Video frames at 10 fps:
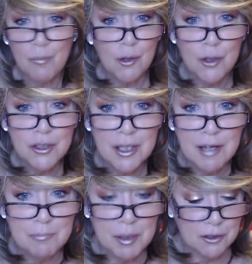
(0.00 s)
Because I
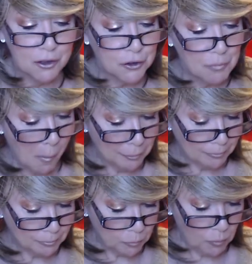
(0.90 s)
love pickles.
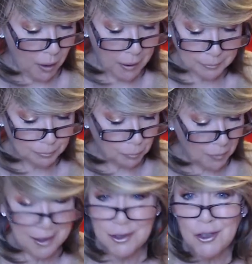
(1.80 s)

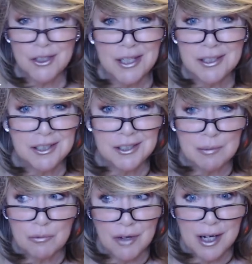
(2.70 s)
And of course, anything
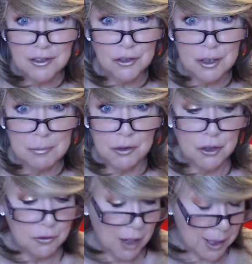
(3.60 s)
deep fried is going to be
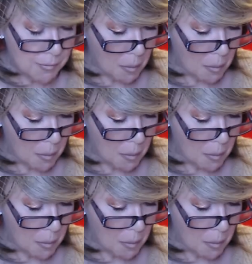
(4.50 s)
good, right?